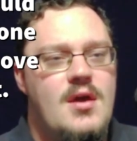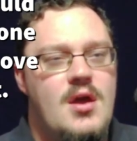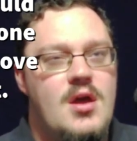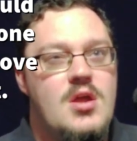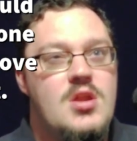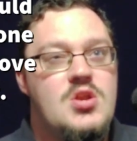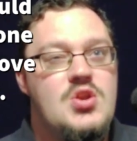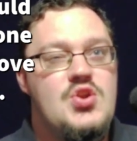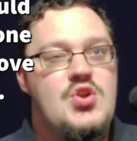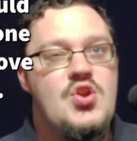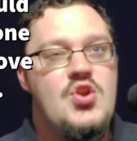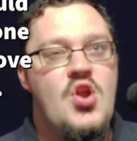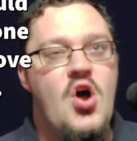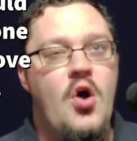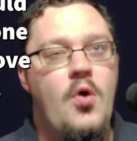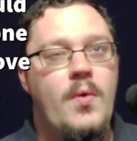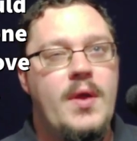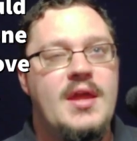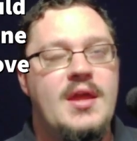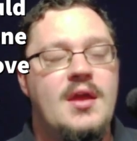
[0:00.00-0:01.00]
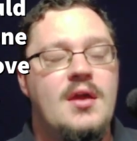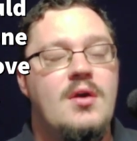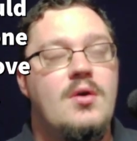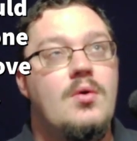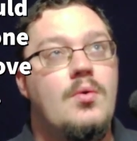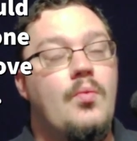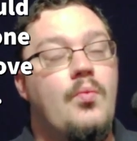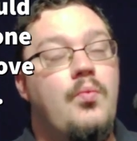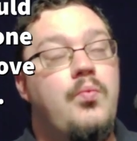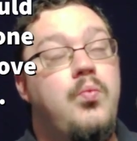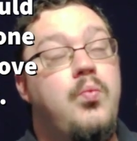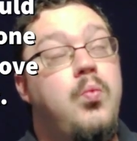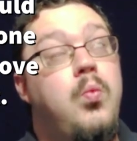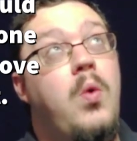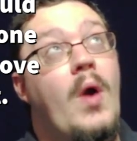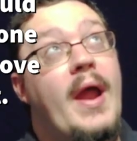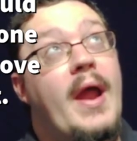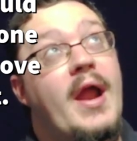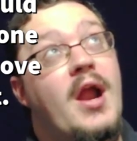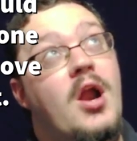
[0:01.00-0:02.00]
knowing
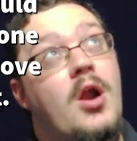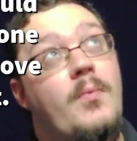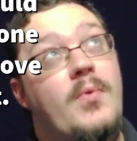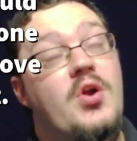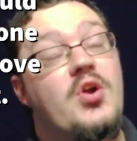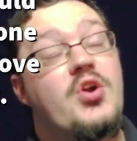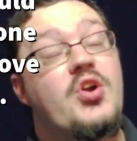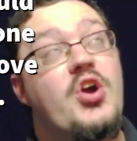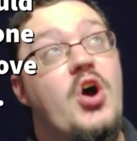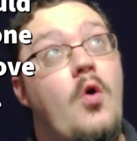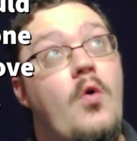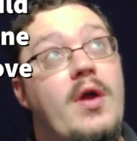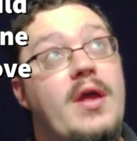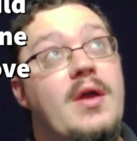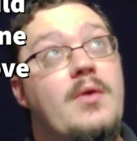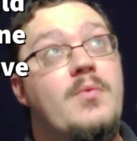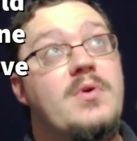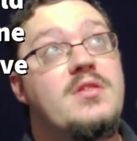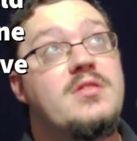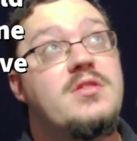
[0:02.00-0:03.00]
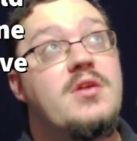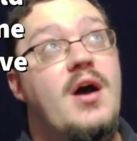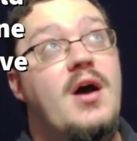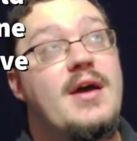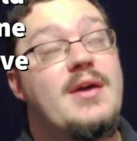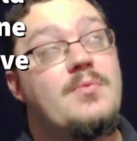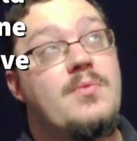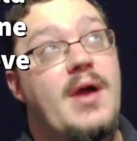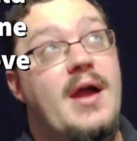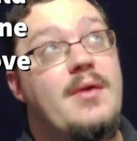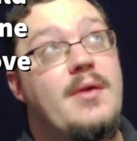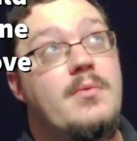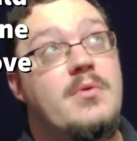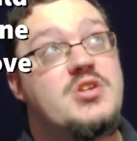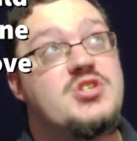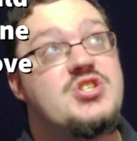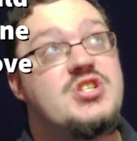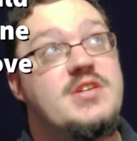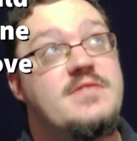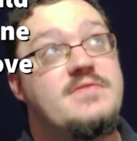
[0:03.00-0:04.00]
where we're going with a rightward
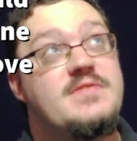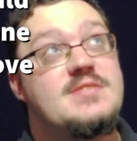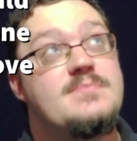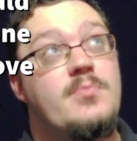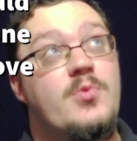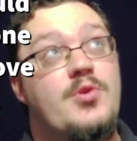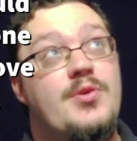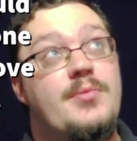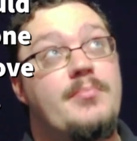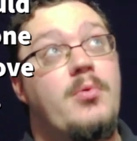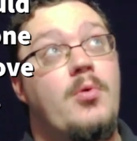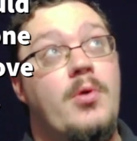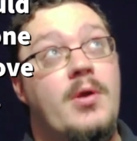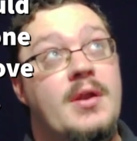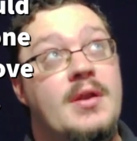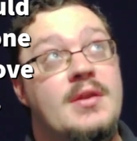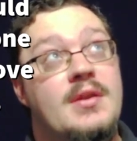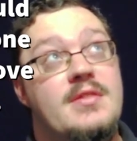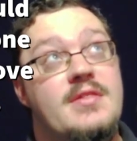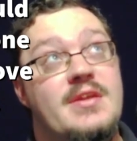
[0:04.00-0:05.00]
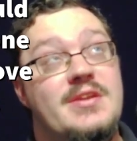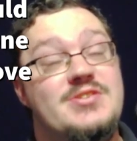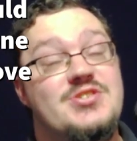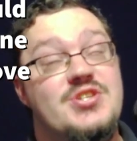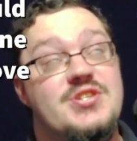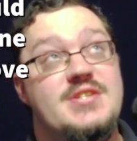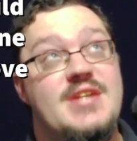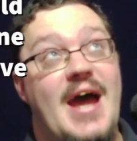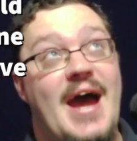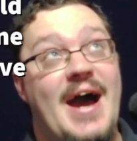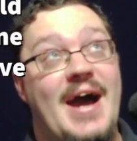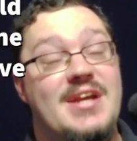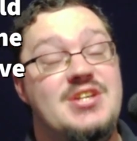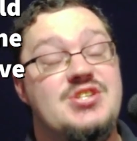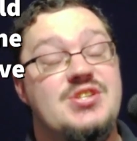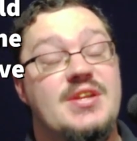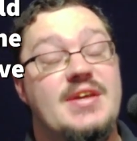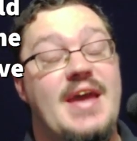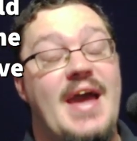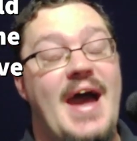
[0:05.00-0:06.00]
shift is more important than just
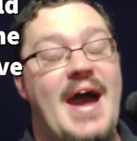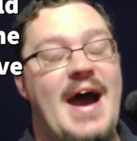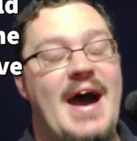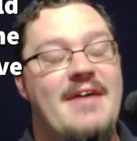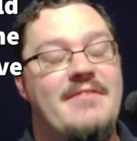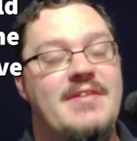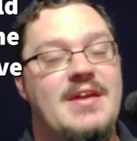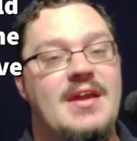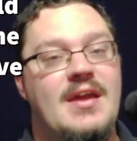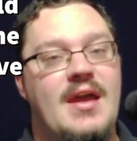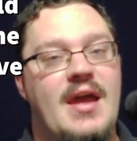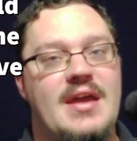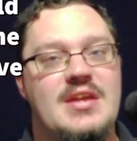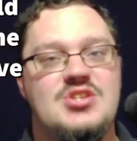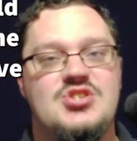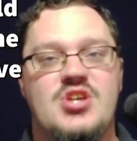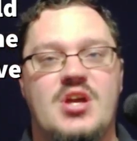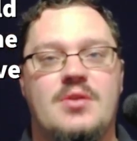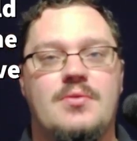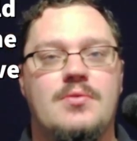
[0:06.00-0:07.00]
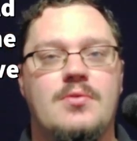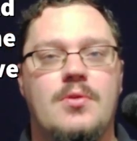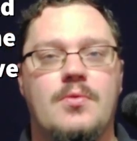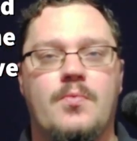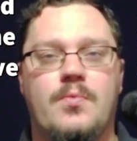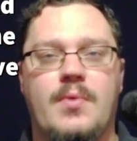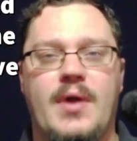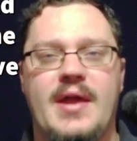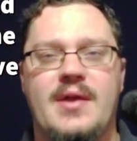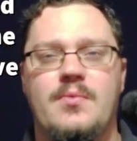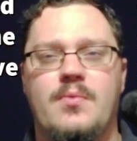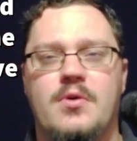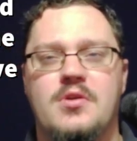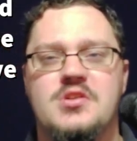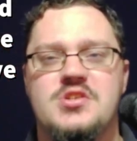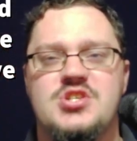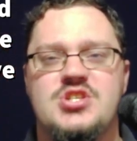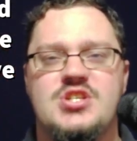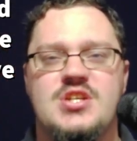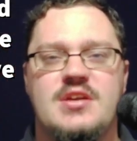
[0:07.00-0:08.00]
actually having a general rightward
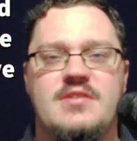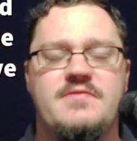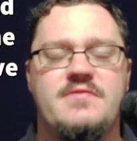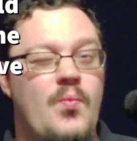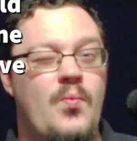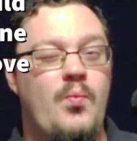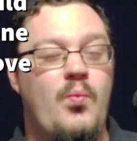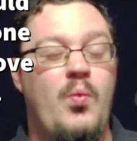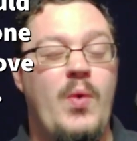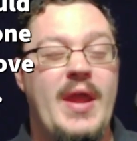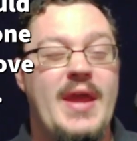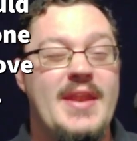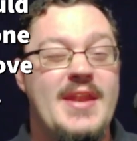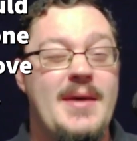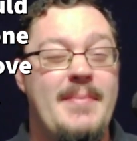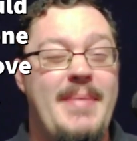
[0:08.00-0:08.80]
shift. We end up